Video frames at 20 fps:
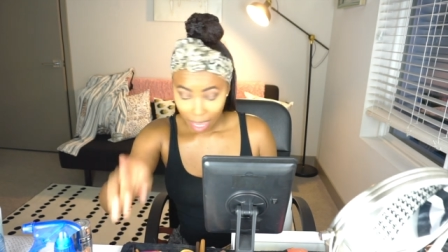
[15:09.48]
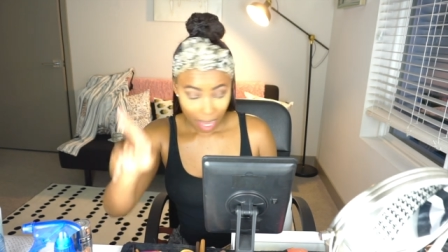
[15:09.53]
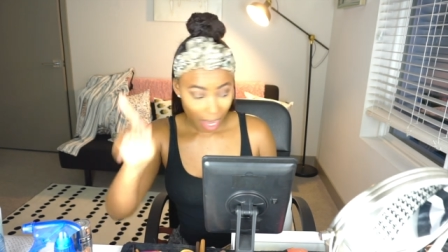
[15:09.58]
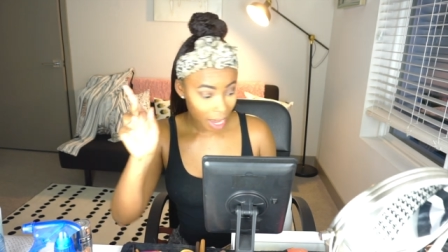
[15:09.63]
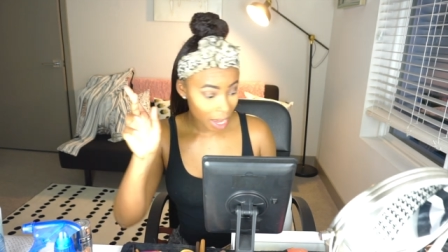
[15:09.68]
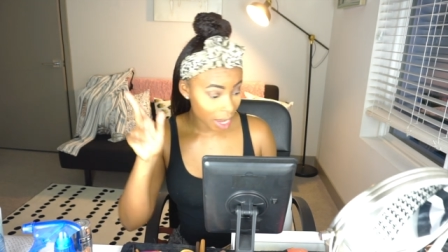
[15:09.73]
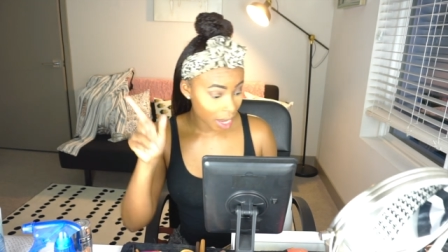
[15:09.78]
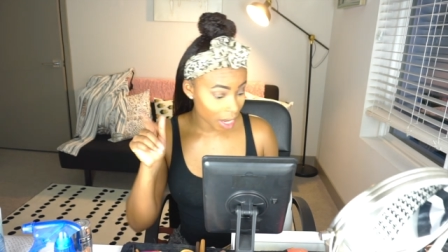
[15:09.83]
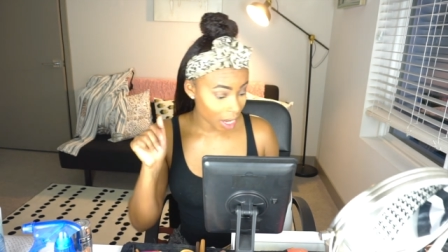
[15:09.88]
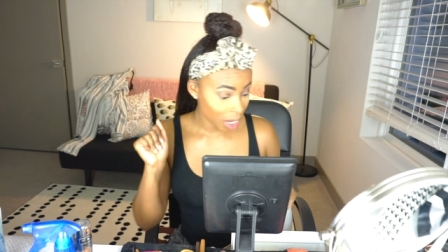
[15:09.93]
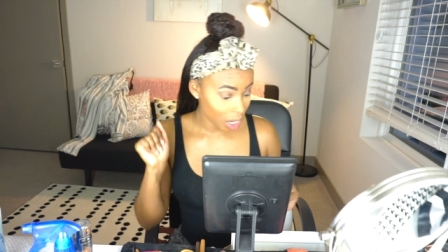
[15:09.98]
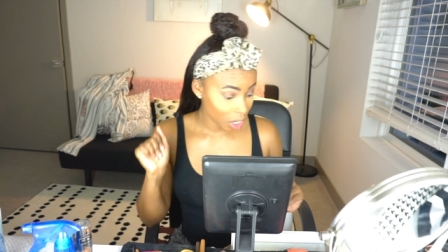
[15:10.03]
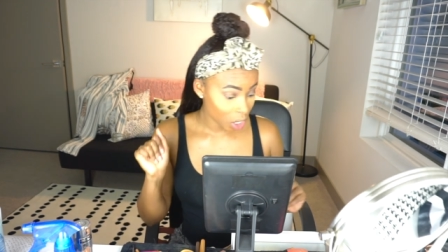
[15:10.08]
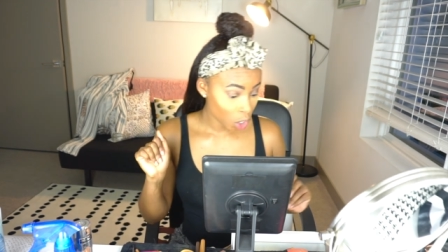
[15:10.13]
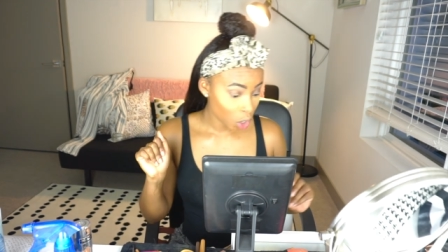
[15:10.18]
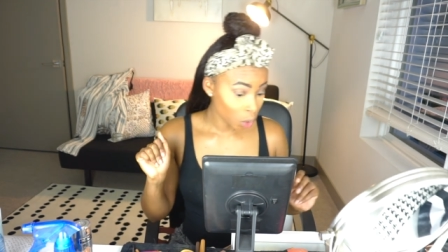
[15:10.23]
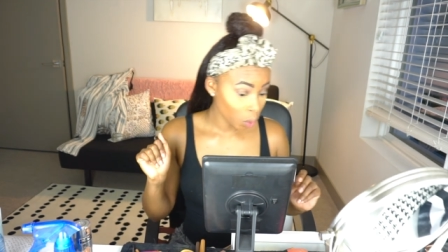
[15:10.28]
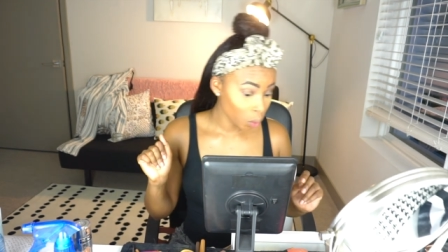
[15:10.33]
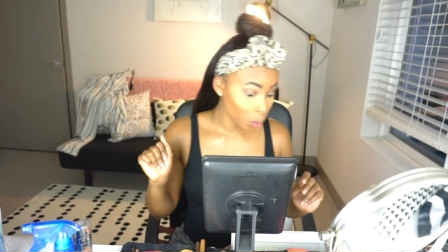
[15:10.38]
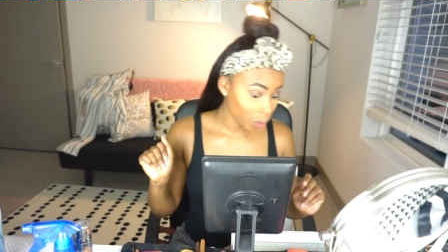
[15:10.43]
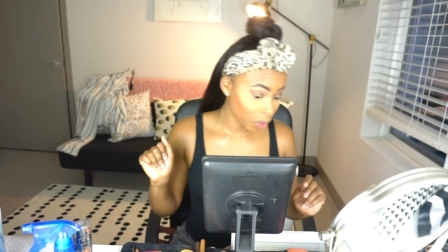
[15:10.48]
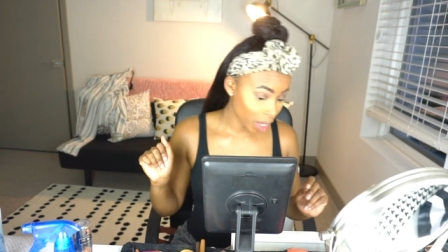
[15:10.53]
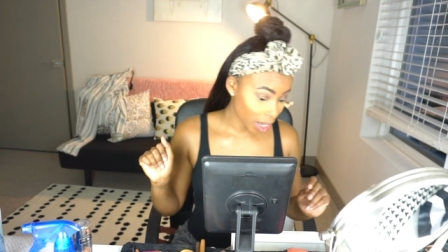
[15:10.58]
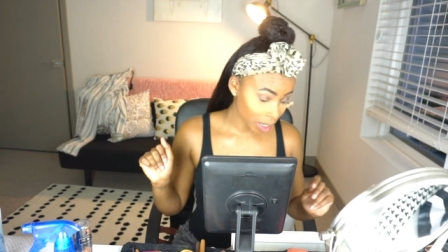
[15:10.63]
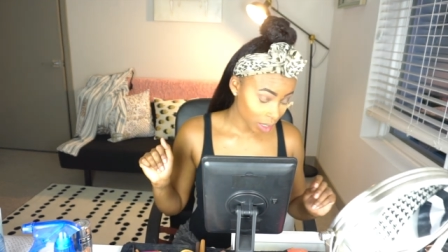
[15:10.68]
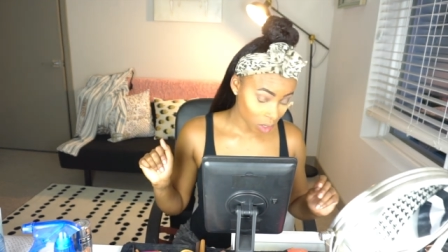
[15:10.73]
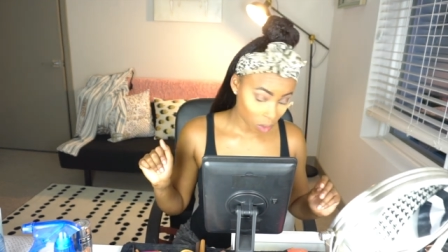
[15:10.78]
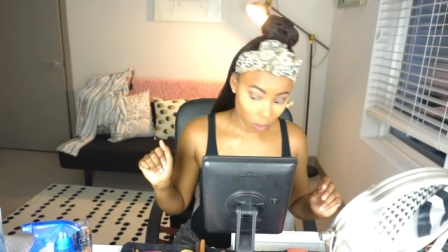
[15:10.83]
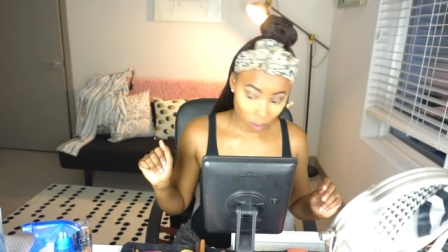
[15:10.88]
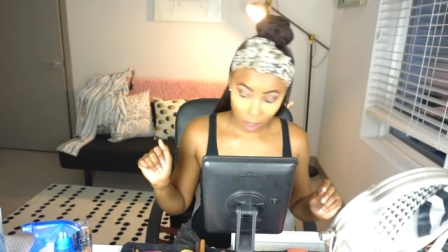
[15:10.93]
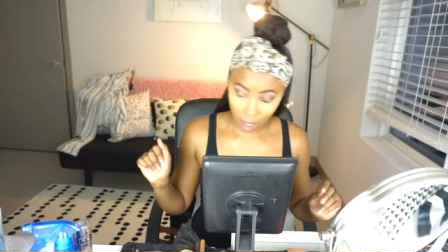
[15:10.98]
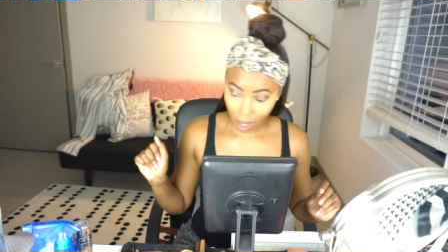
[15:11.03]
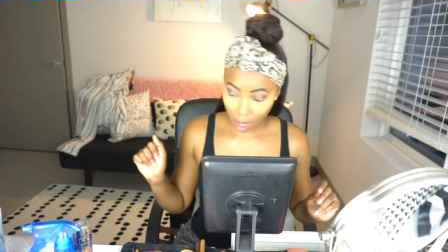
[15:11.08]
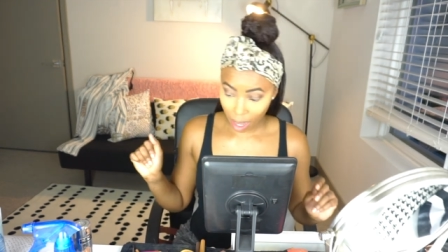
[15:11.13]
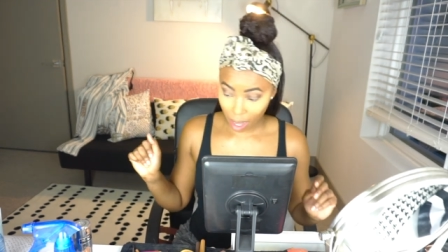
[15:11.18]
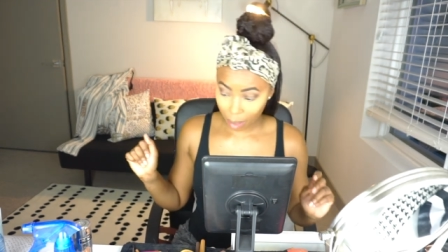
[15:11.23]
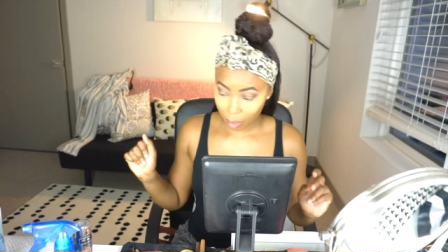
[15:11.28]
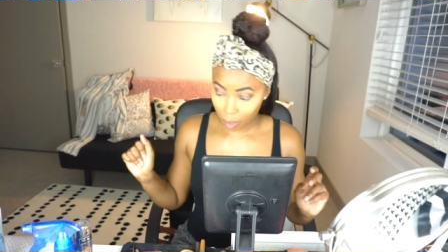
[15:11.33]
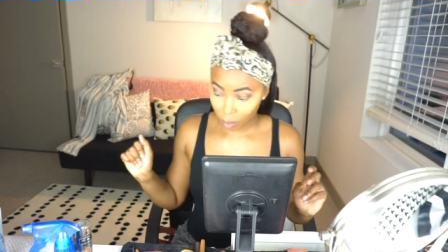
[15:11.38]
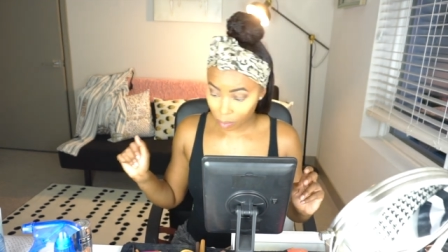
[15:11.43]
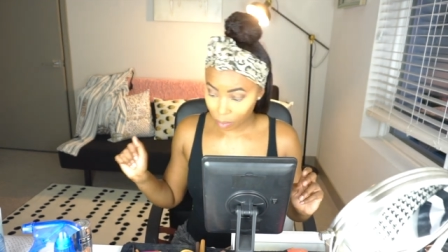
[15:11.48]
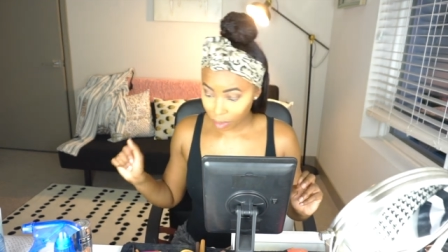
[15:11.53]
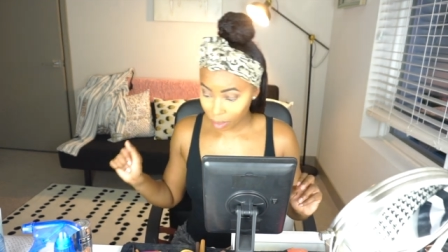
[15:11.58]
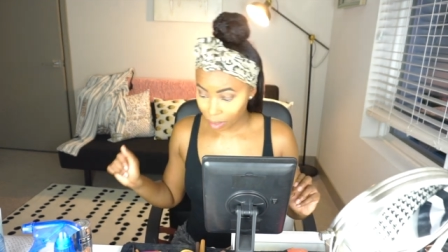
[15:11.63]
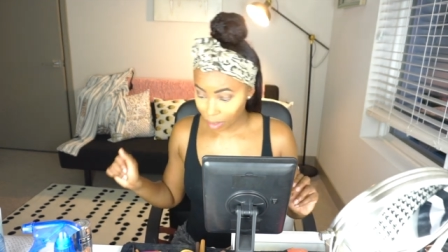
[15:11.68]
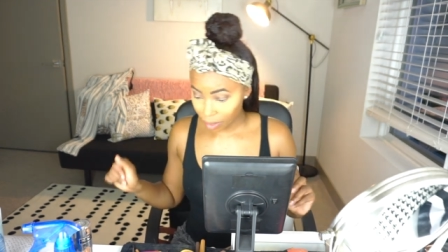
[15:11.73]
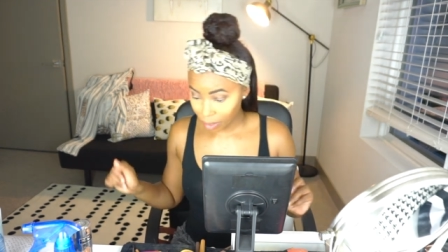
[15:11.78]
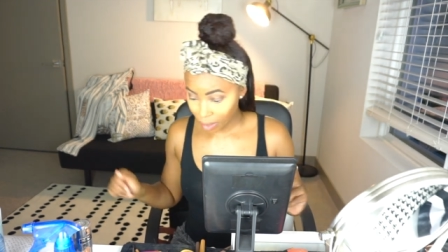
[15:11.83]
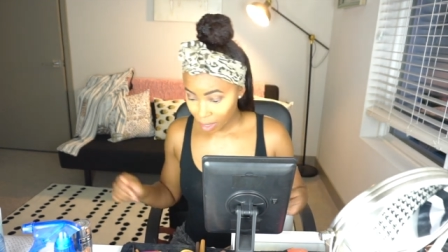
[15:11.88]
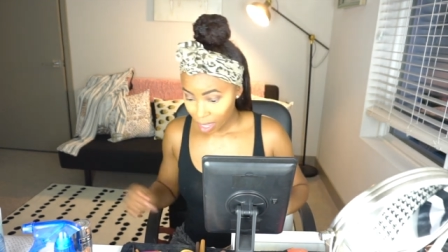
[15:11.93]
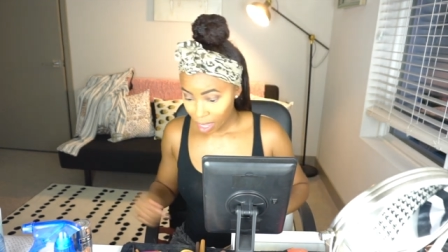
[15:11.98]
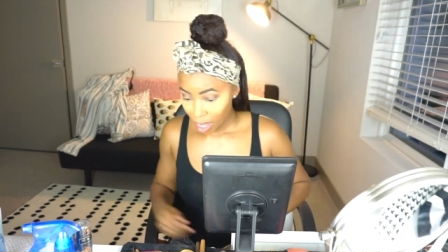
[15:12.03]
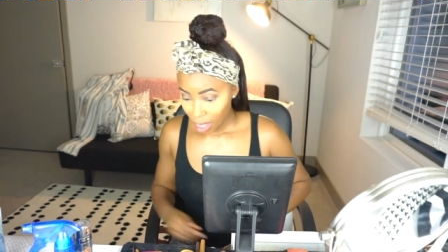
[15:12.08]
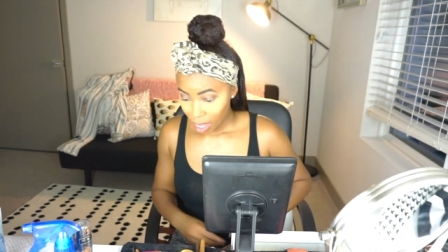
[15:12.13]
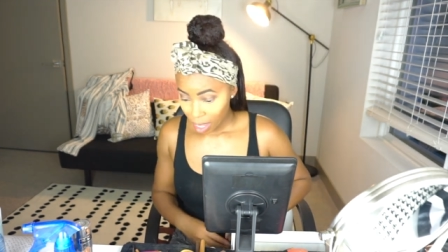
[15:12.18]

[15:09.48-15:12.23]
and who that's going to happen with.